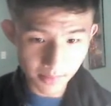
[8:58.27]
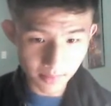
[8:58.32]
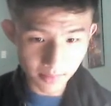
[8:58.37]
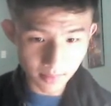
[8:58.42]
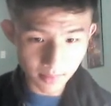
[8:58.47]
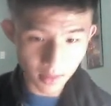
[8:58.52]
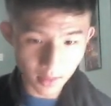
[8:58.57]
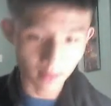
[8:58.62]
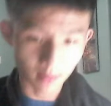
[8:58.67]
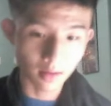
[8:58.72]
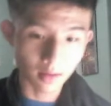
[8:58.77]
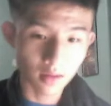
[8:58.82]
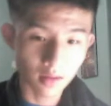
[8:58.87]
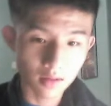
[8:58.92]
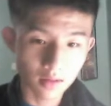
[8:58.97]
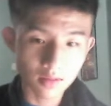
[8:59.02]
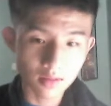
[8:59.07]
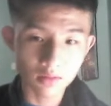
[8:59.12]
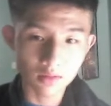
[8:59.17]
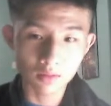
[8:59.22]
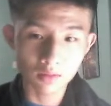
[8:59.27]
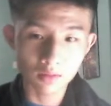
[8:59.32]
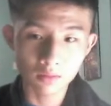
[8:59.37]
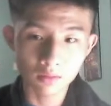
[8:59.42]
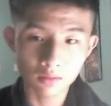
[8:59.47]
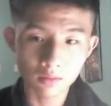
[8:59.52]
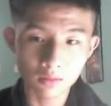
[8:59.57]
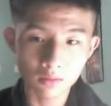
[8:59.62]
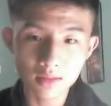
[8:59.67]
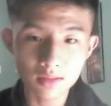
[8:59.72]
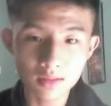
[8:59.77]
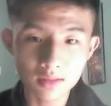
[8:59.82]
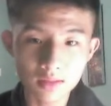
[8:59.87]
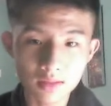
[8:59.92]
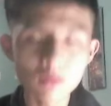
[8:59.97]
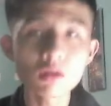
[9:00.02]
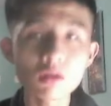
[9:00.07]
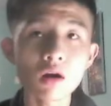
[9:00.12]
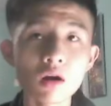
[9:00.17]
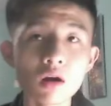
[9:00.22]
Yeah, so it's a little
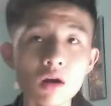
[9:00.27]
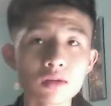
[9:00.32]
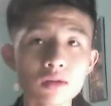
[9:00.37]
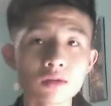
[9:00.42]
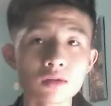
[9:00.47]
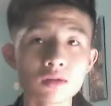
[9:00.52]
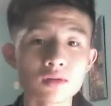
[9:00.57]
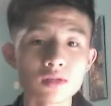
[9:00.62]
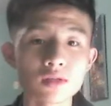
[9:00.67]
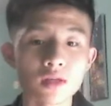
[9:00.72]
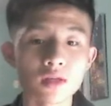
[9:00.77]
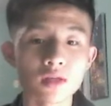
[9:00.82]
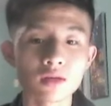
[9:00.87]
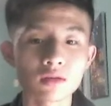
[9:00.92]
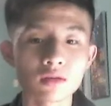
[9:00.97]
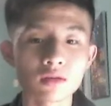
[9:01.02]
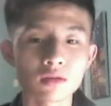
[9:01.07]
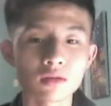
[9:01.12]
hard to understand,